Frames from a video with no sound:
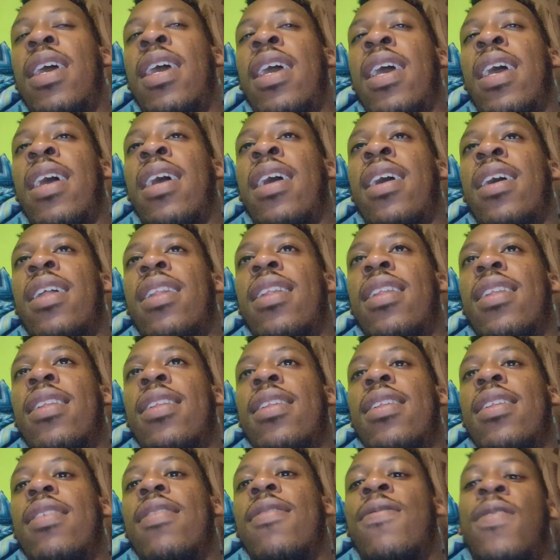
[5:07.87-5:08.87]

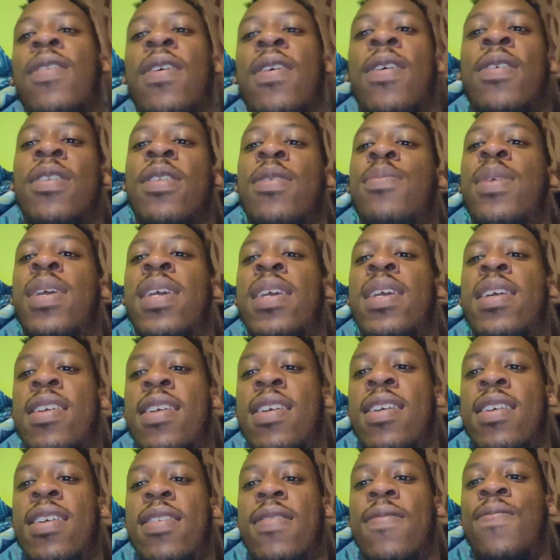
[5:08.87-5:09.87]
And for him to
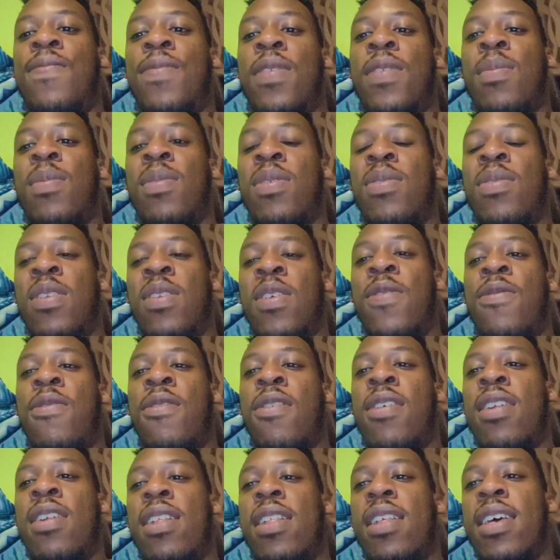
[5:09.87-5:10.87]
be number
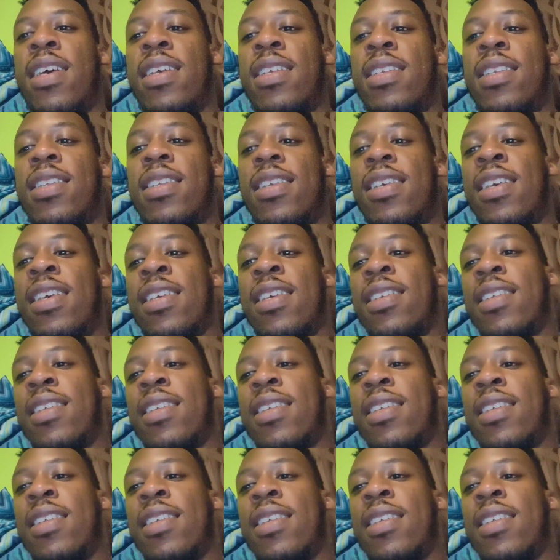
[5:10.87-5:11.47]
24 on the list,